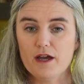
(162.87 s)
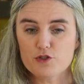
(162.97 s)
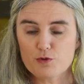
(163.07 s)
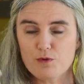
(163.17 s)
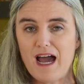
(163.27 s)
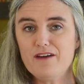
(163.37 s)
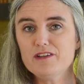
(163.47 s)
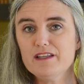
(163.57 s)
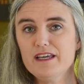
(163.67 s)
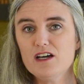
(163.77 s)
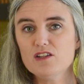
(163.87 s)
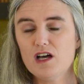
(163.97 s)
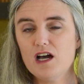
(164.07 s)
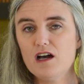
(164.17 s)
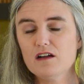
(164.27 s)
traveling
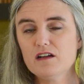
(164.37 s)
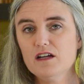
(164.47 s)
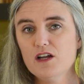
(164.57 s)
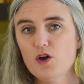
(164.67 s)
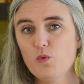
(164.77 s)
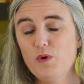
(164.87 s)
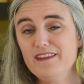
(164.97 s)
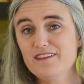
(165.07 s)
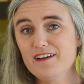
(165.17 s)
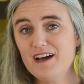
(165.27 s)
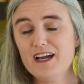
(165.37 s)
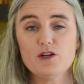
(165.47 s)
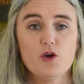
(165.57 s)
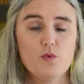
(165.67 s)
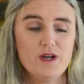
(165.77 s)
along with
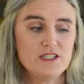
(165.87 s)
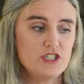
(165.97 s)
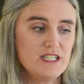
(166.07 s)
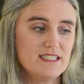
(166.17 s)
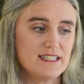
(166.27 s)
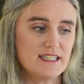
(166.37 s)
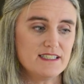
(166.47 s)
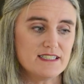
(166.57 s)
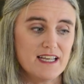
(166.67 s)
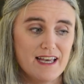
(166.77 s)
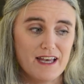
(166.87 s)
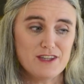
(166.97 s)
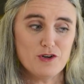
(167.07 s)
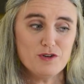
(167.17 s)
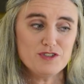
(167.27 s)
God, with Jesus,
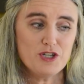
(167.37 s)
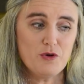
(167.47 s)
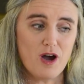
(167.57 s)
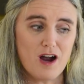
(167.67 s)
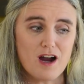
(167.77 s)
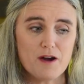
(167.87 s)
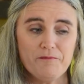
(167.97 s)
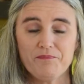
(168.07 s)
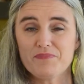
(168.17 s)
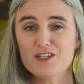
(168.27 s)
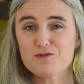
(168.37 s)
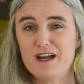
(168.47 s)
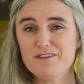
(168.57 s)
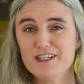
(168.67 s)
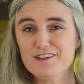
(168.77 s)
those who are
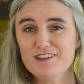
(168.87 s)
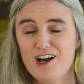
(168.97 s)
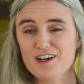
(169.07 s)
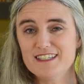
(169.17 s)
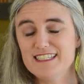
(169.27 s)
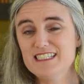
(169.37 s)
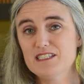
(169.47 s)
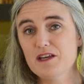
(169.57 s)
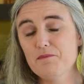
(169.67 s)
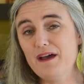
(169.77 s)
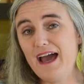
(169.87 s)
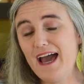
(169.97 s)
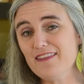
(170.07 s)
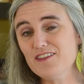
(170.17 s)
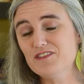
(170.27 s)
traveling along this
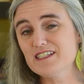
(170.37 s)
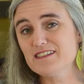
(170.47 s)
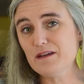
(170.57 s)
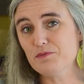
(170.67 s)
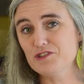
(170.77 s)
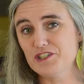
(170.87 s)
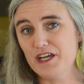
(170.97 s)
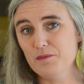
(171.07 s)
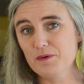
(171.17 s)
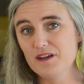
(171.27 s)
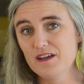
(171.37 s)
path of discipleship